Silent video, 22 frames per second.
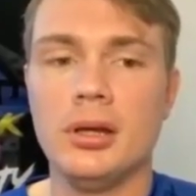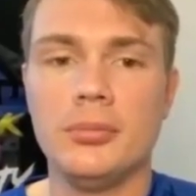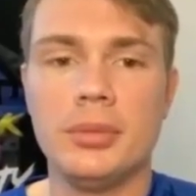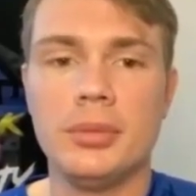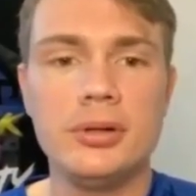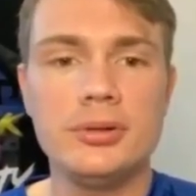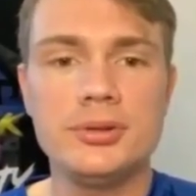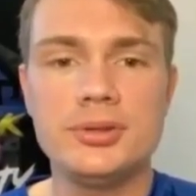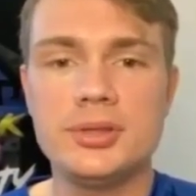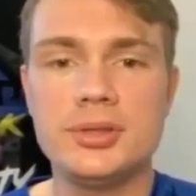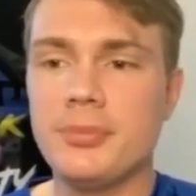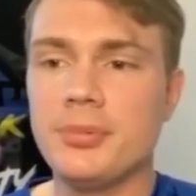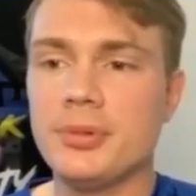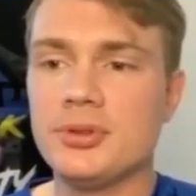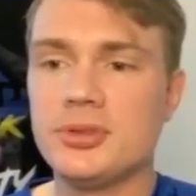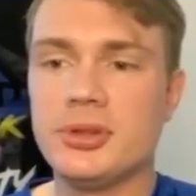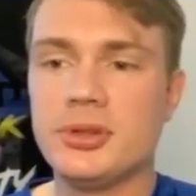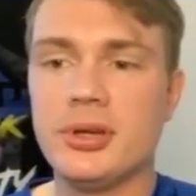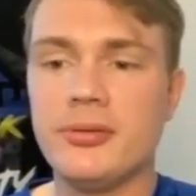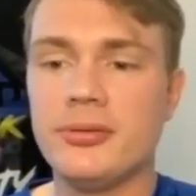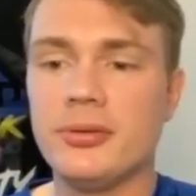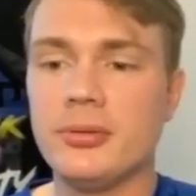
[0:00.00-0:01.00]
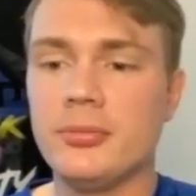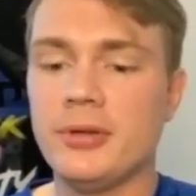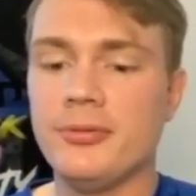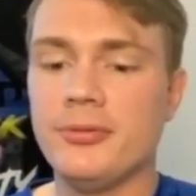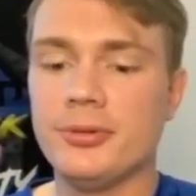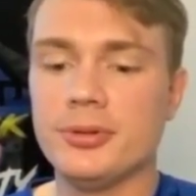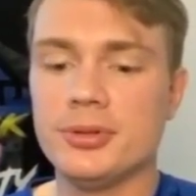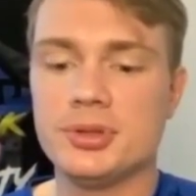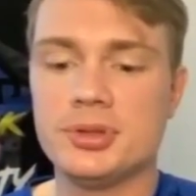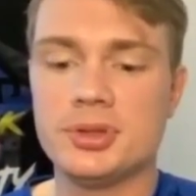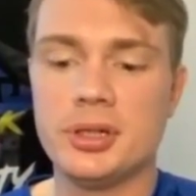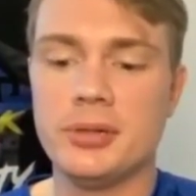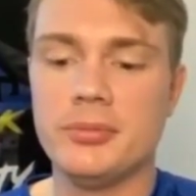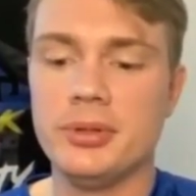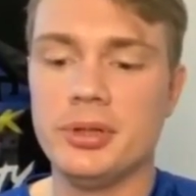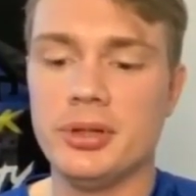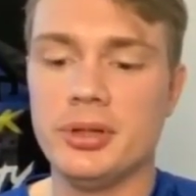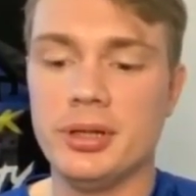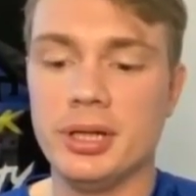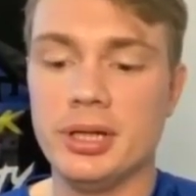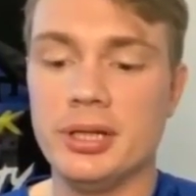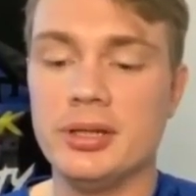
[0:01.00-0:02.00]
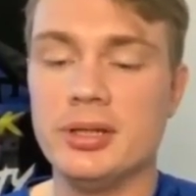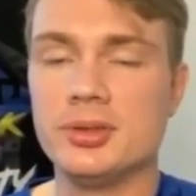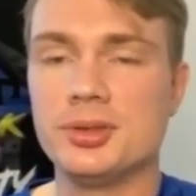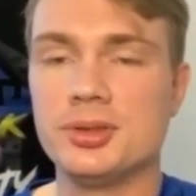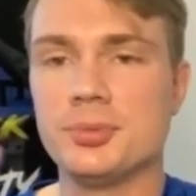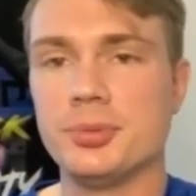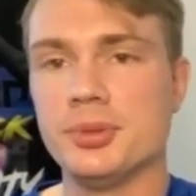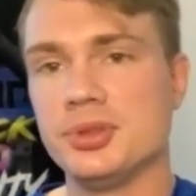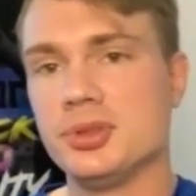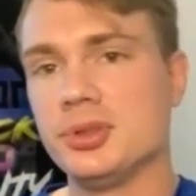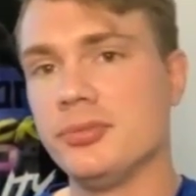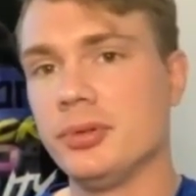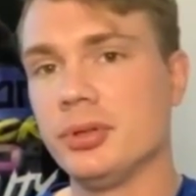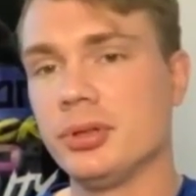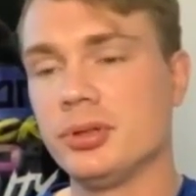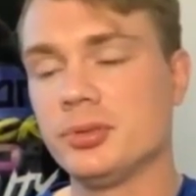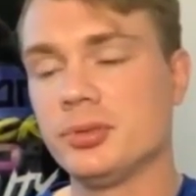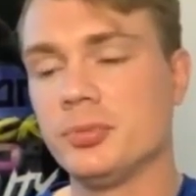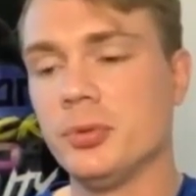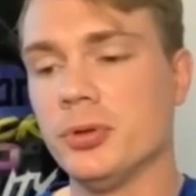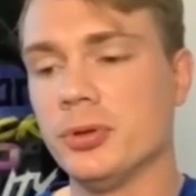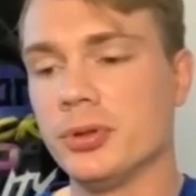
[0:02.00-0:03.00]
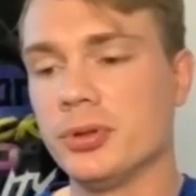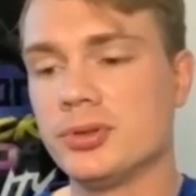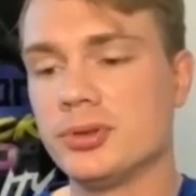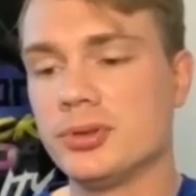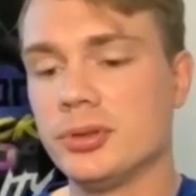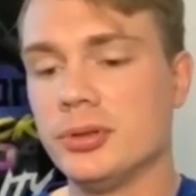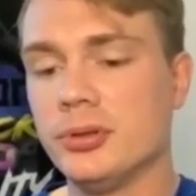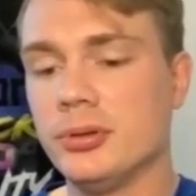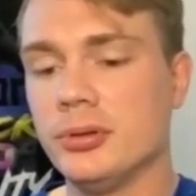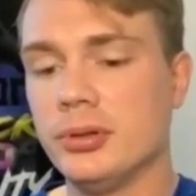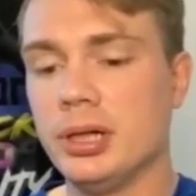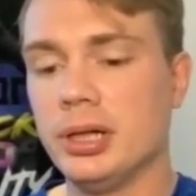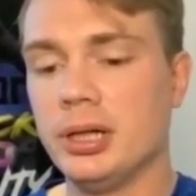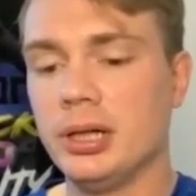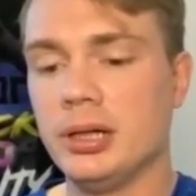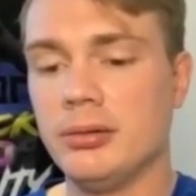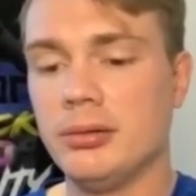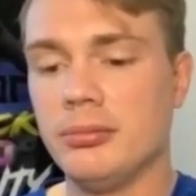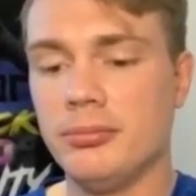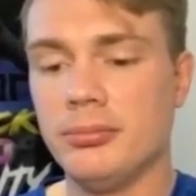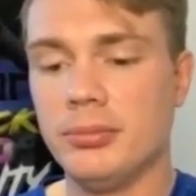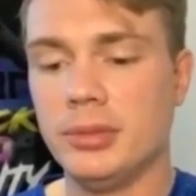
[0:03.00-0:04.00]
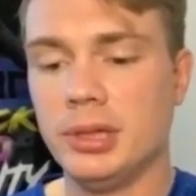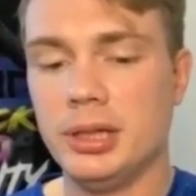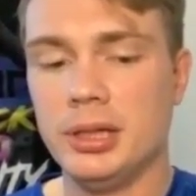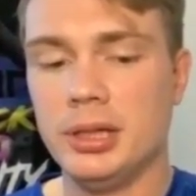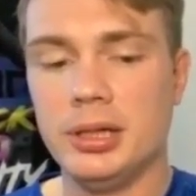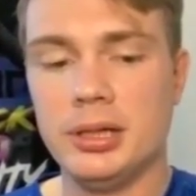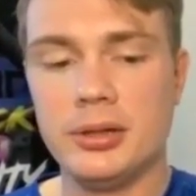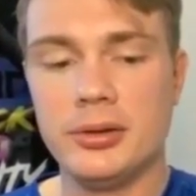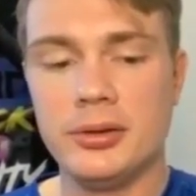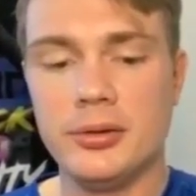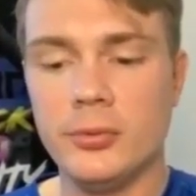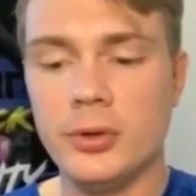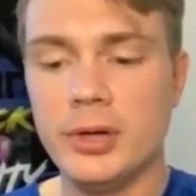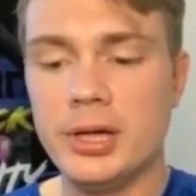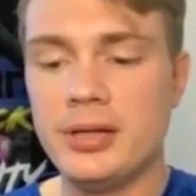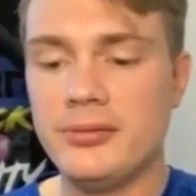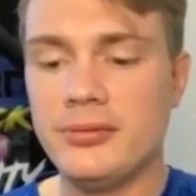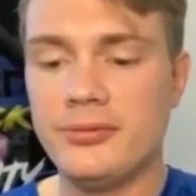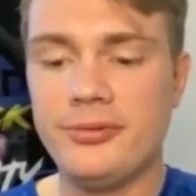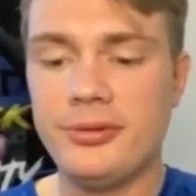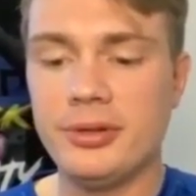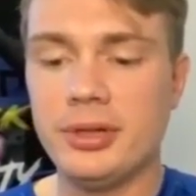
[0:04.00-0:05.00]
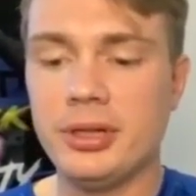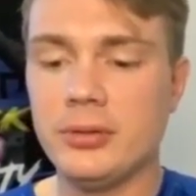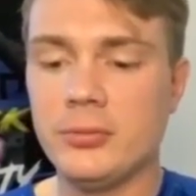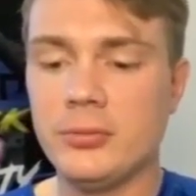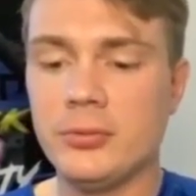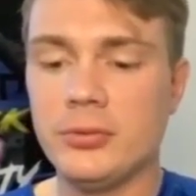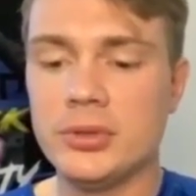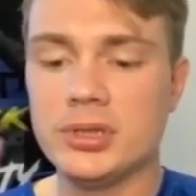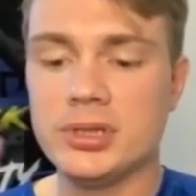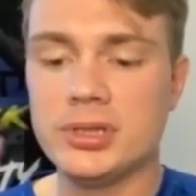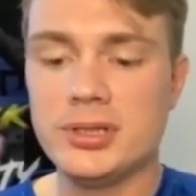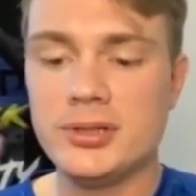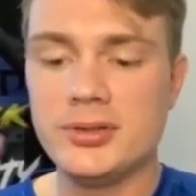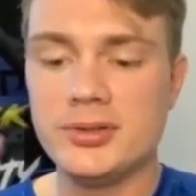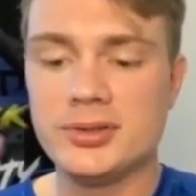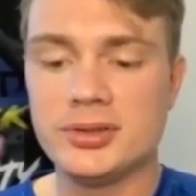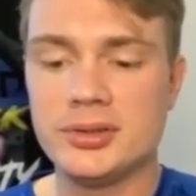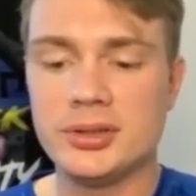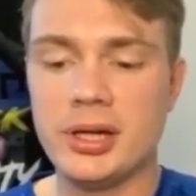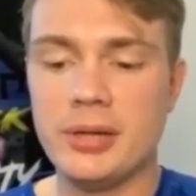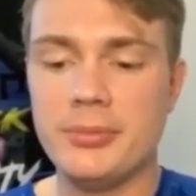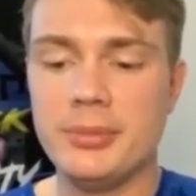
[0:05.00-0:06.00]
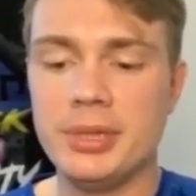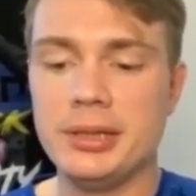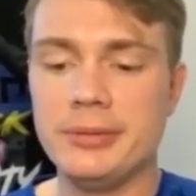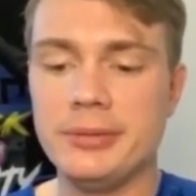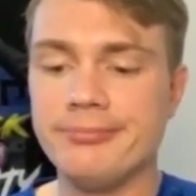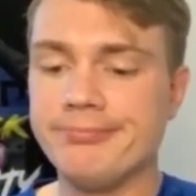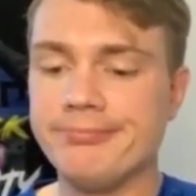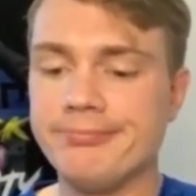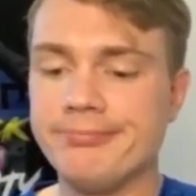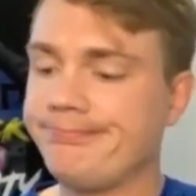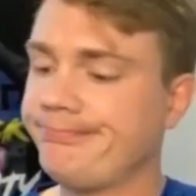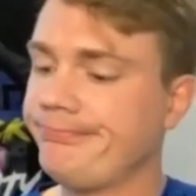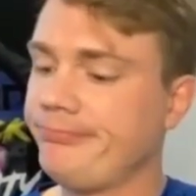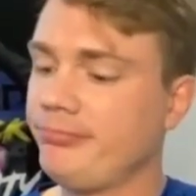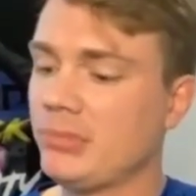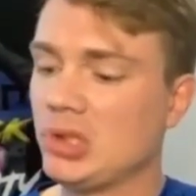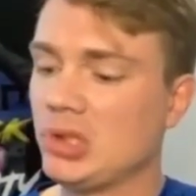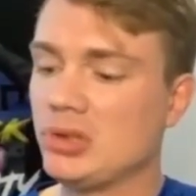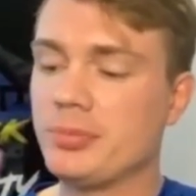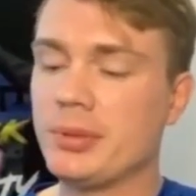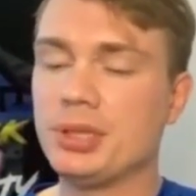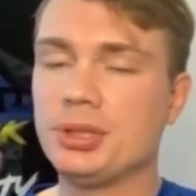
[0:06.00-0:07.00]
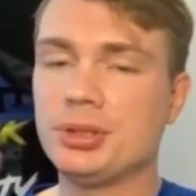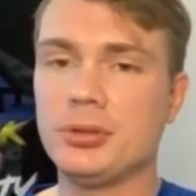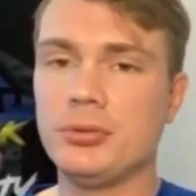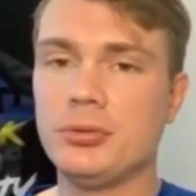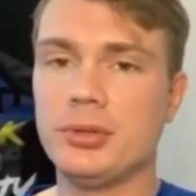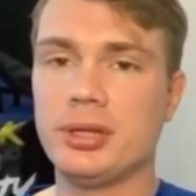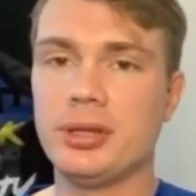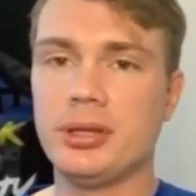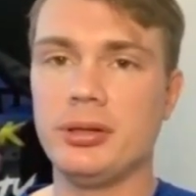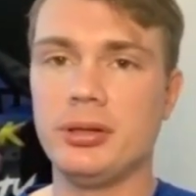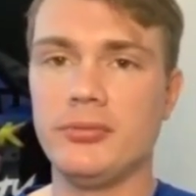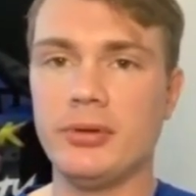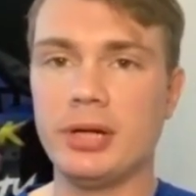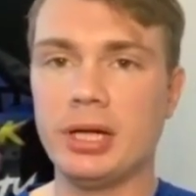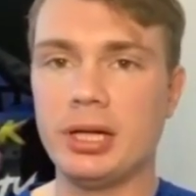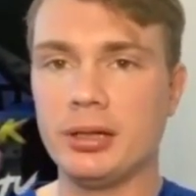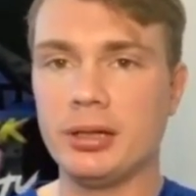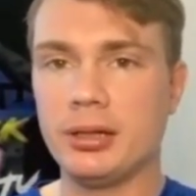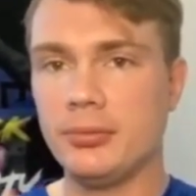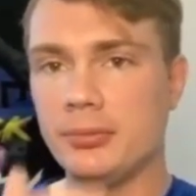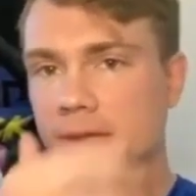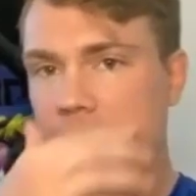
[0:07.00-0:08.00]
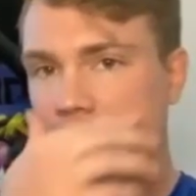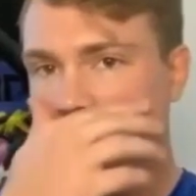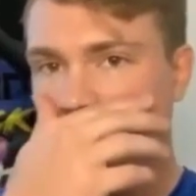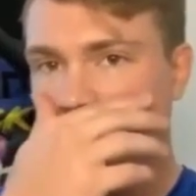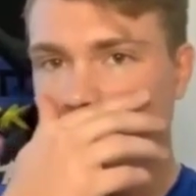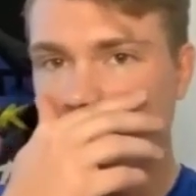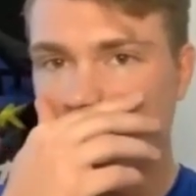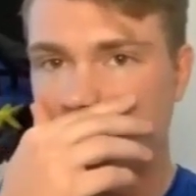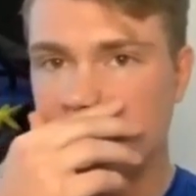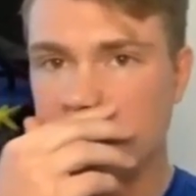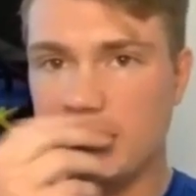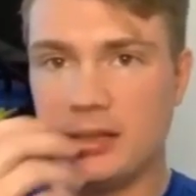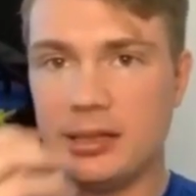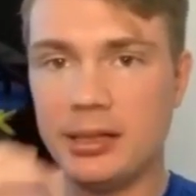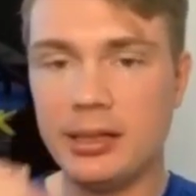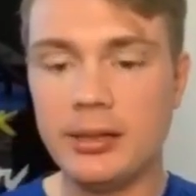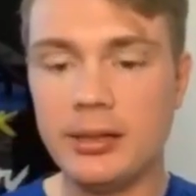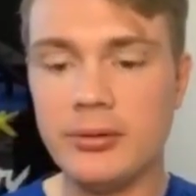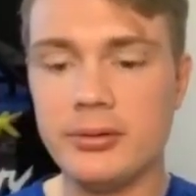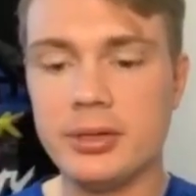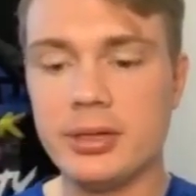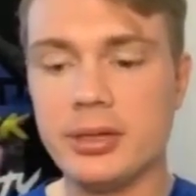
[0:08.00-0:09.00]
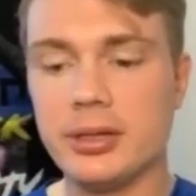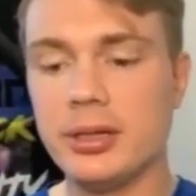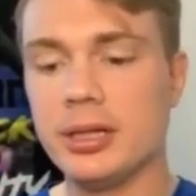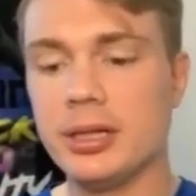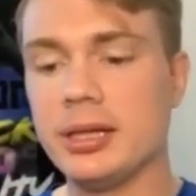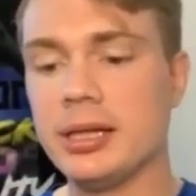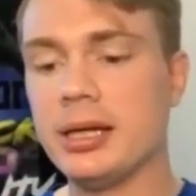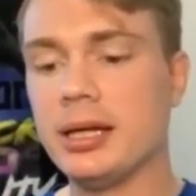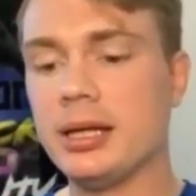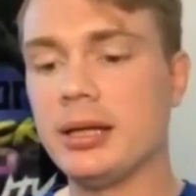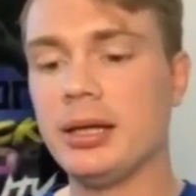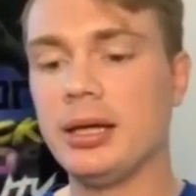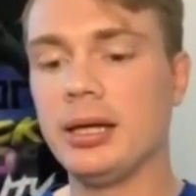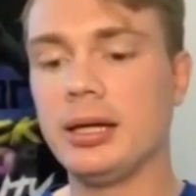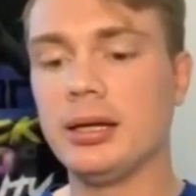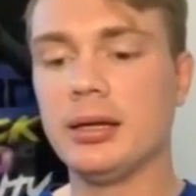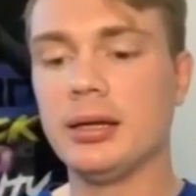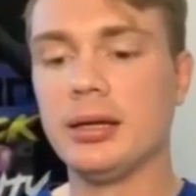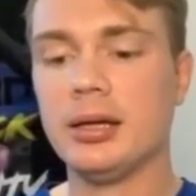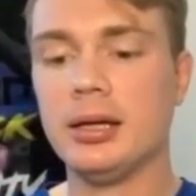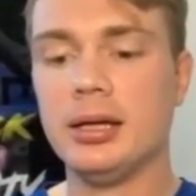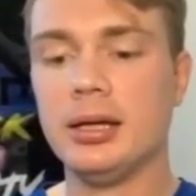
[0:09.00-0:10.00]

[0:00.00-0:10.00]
Power Slap is definitely my first time in the, in this specific sport. So uh, the way it felt was, I mean, especially with the Nevada commission coming in and everything like that, like